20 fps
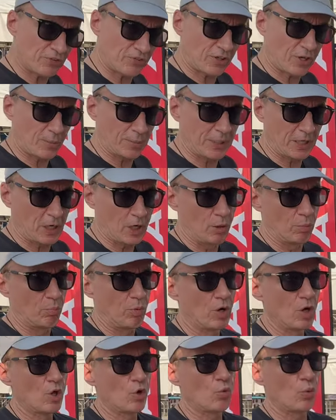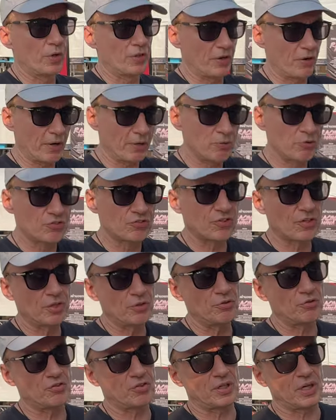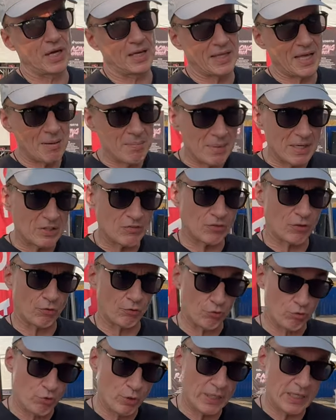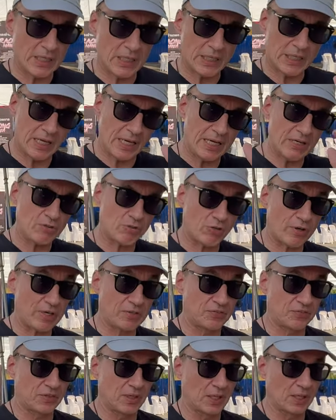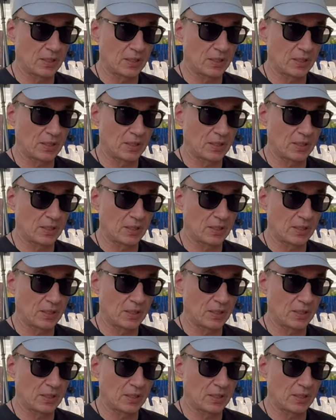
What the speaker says: coming up with their own solution, and that makes it really interesting.